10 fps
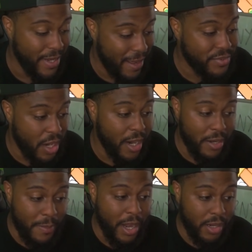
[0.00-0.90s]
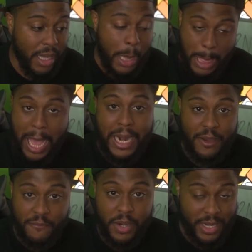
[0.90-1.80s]
and I'm talking about a lot
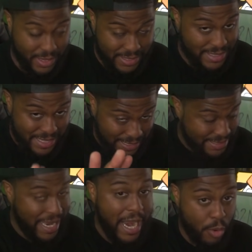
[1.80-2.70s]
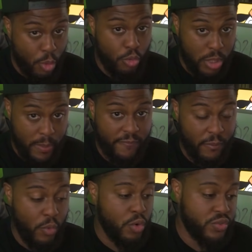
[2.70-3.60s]
of money. This is the exact quote coming
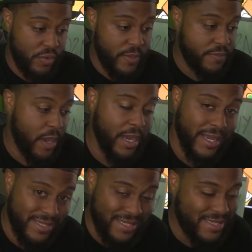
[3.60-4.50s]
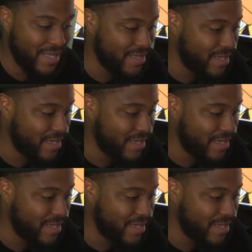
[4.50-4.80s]
from Woj from his podcast. He said